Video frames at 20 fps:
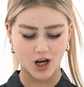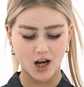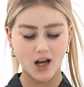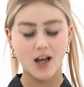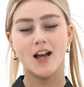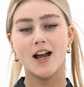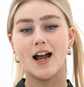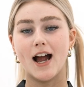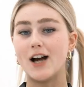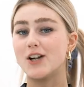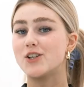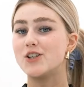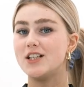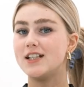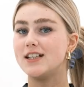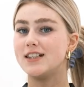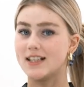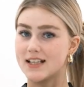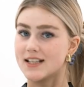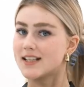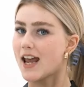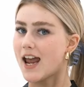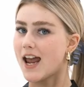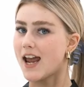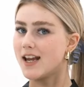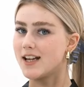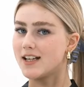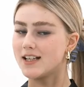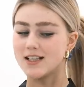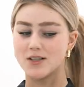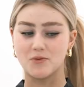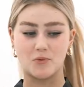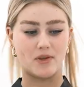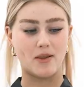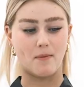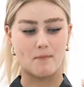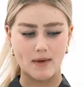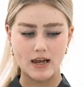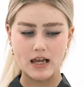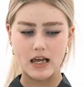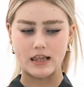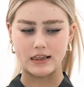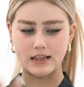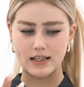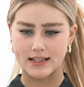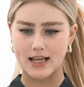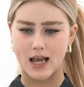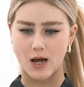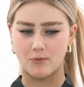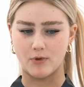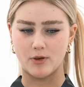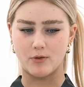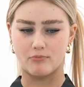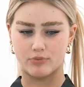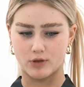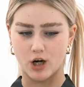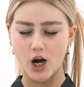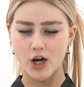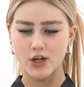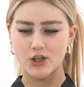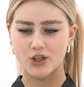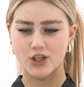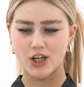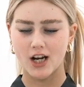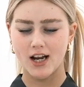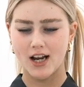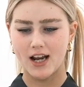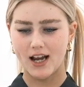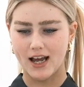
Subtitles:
I actually did this hand with a mitt and this hand with a brush.